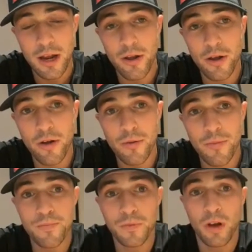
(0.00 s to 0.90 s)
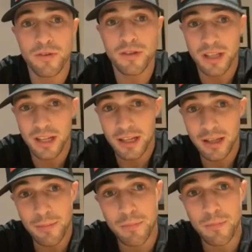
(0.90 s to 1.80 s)
And obviously,
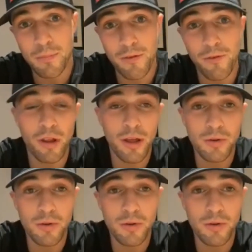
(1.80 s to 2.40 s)
before that,